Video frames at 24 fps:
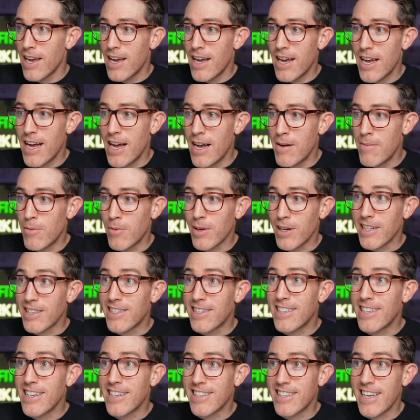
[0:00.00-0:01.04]
But we can
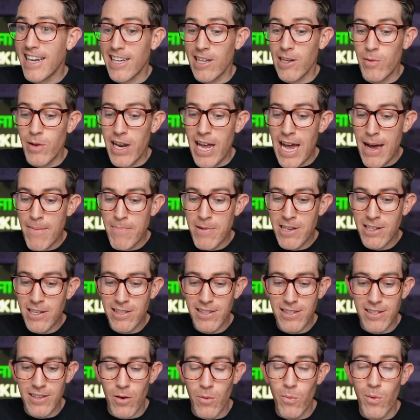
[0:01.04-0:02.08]
see exactly what
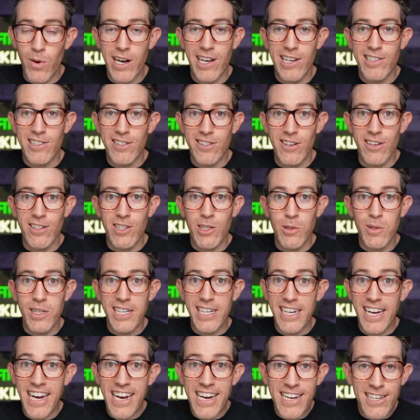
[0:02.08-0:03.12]
happens when I start to
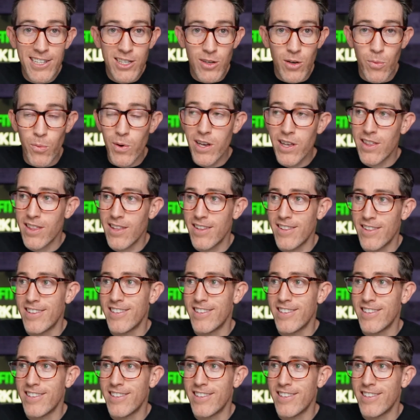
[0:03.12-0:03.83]
engage with the